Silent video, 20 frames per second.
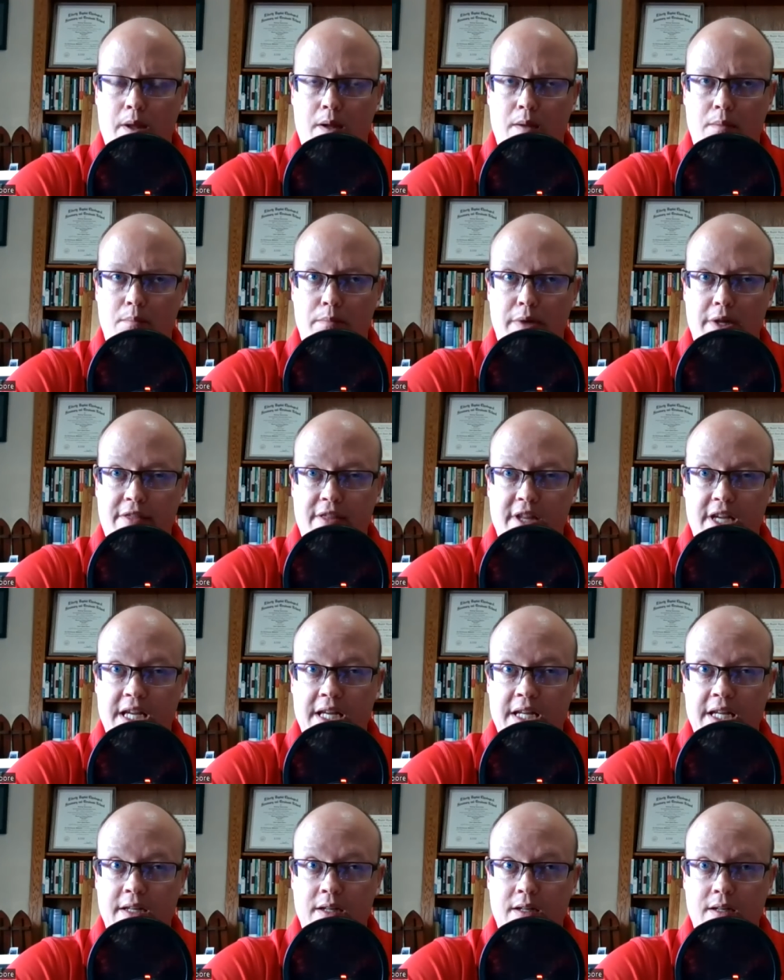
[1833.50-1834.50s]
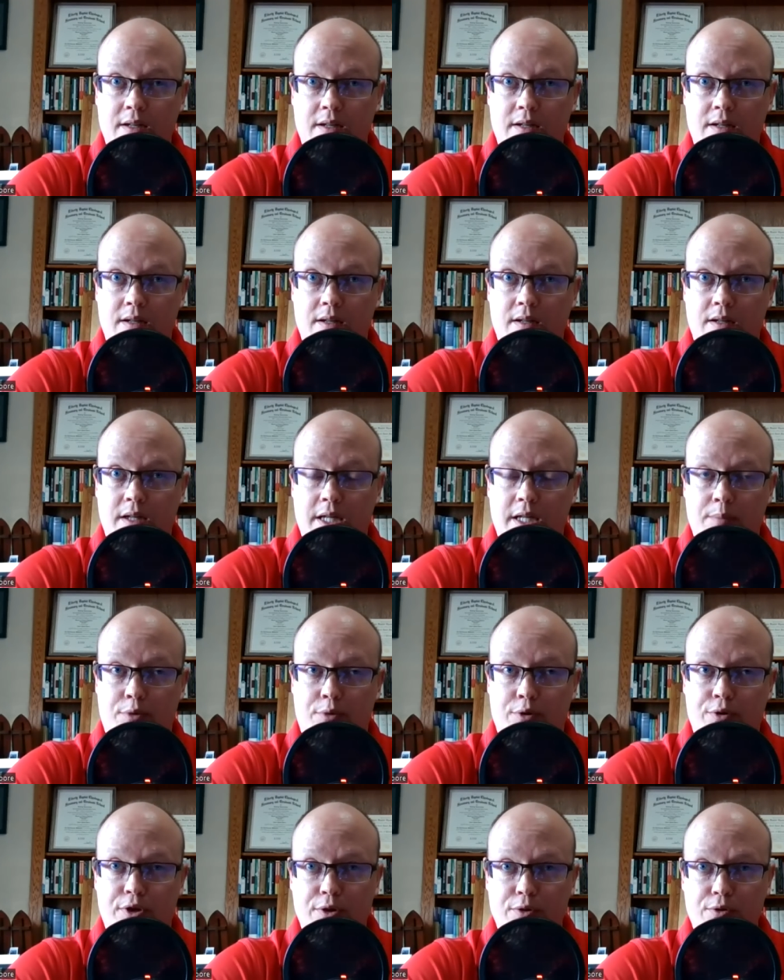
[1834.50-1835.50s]
but then it
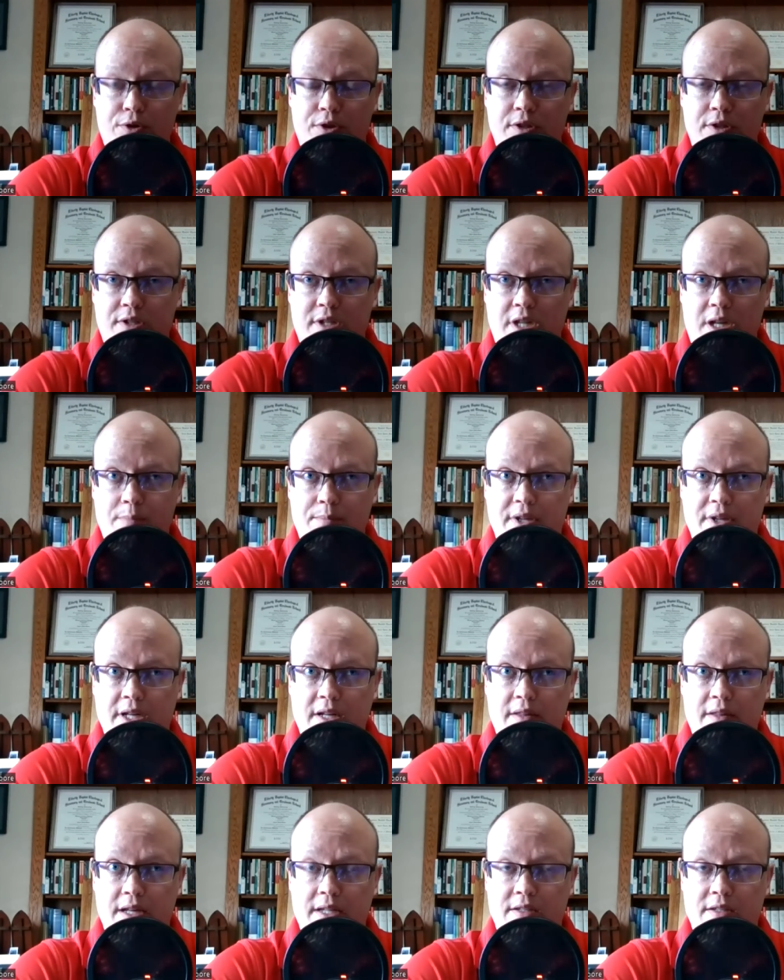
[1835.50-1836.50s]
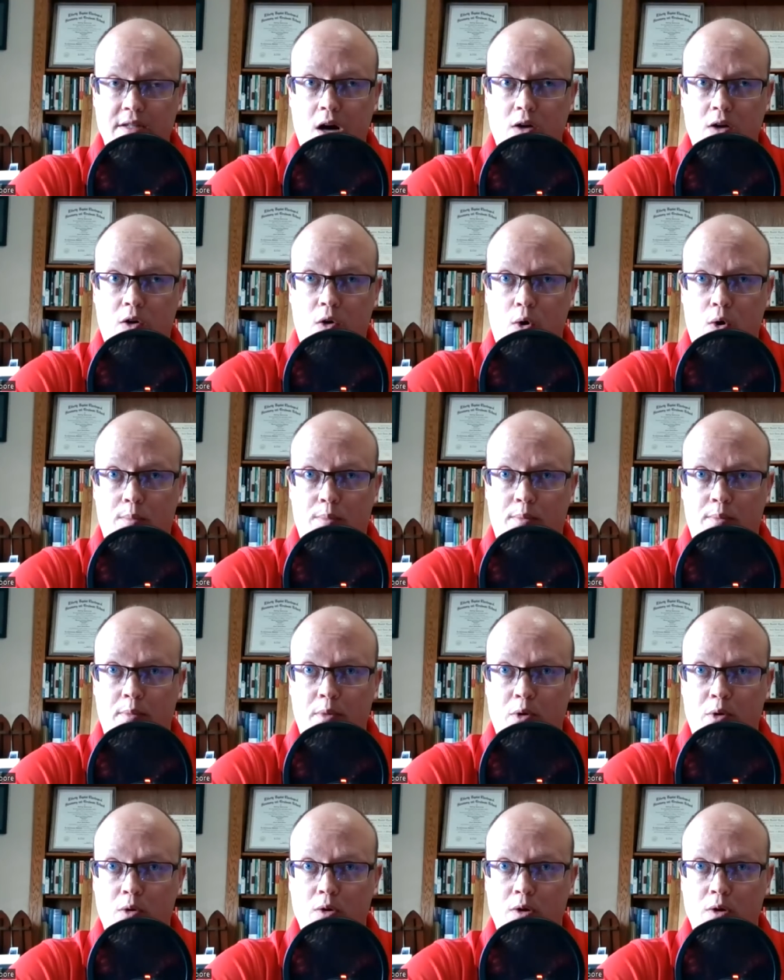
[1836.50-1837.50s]
produces something that's not
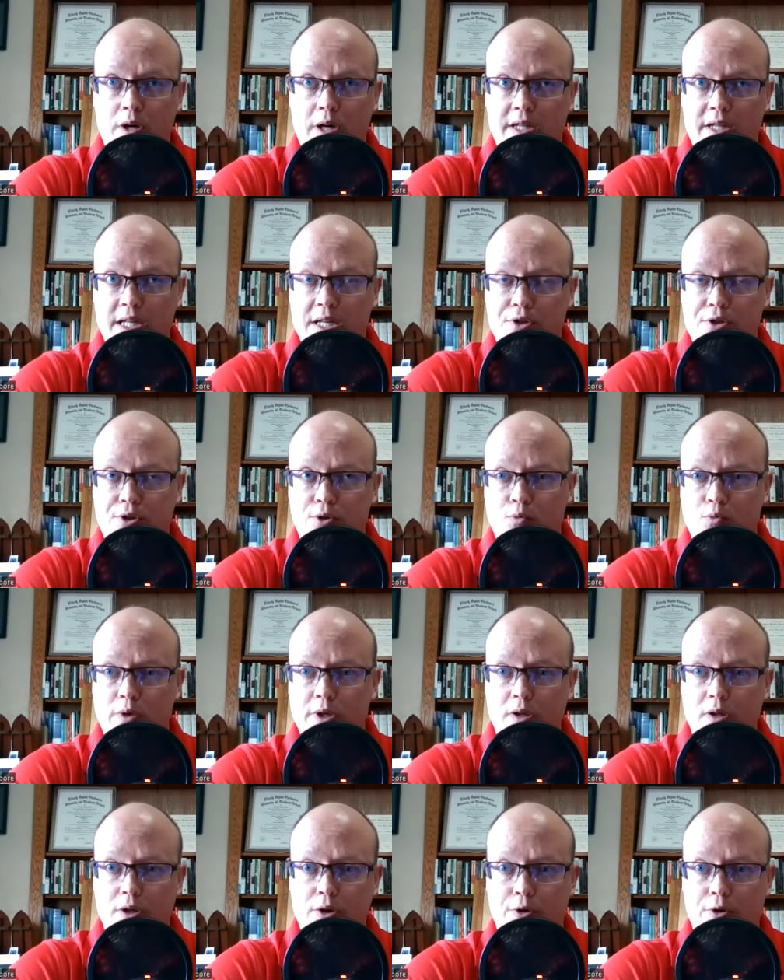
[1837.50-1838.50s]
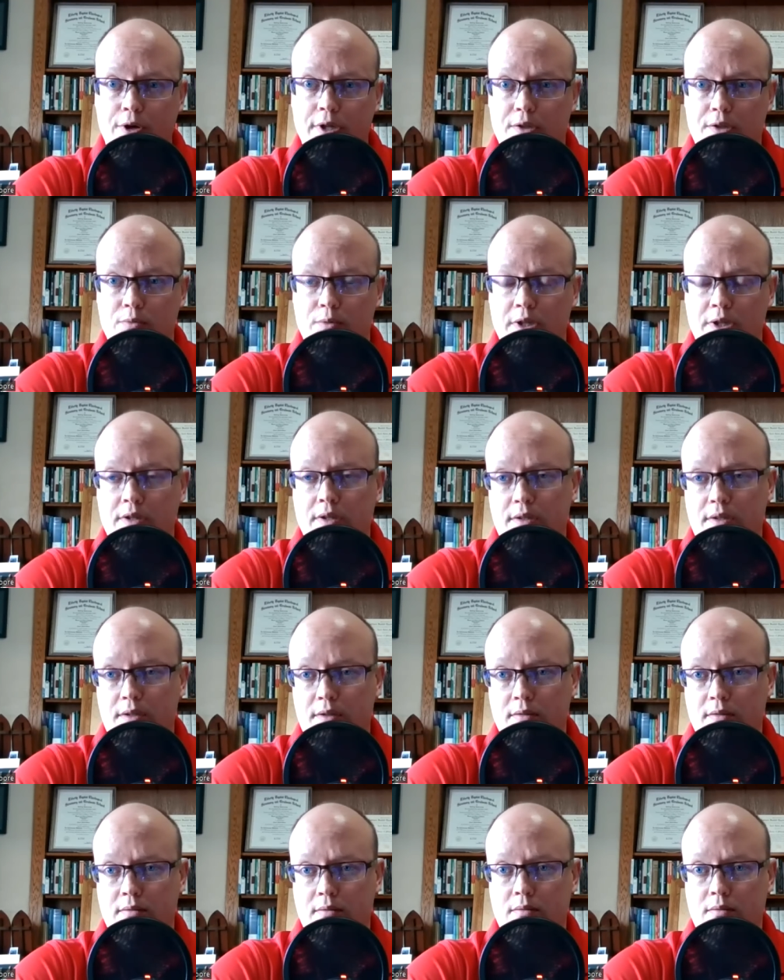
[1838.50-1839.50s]
culpable unless your will agrees with it.
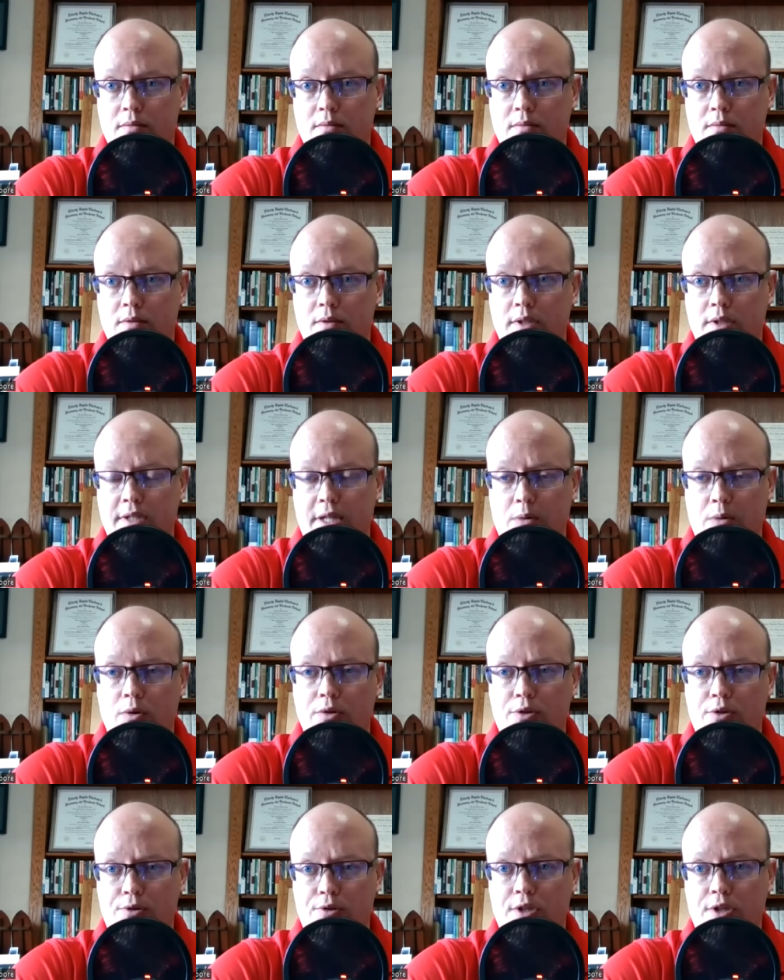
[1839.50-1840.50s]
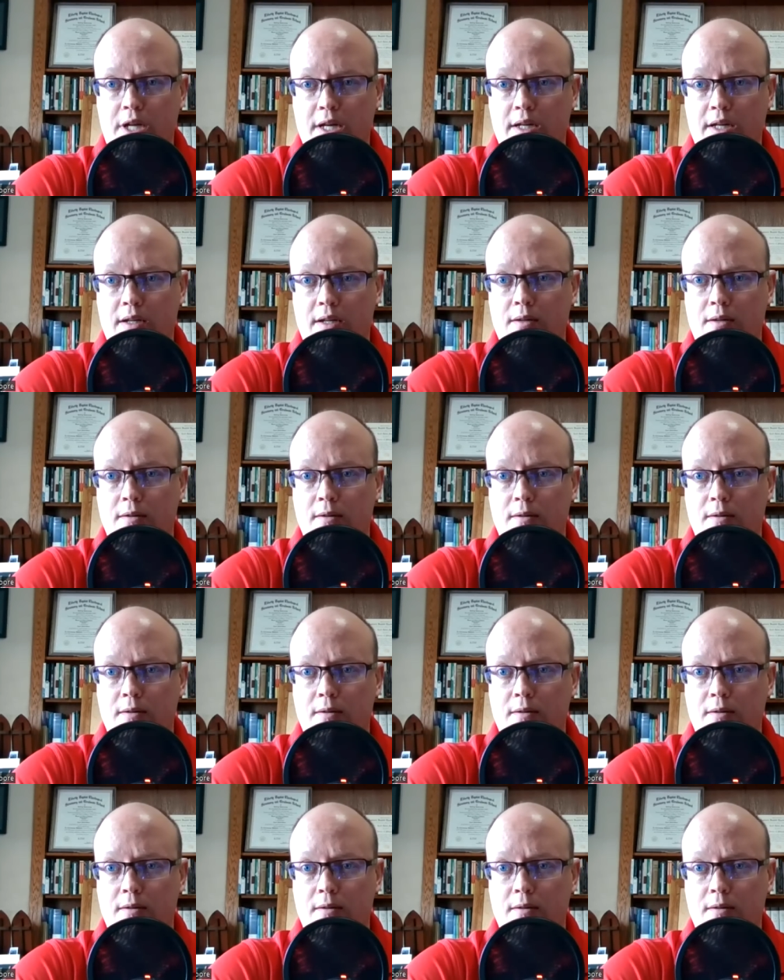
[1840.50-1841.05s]
Is that what you're saying?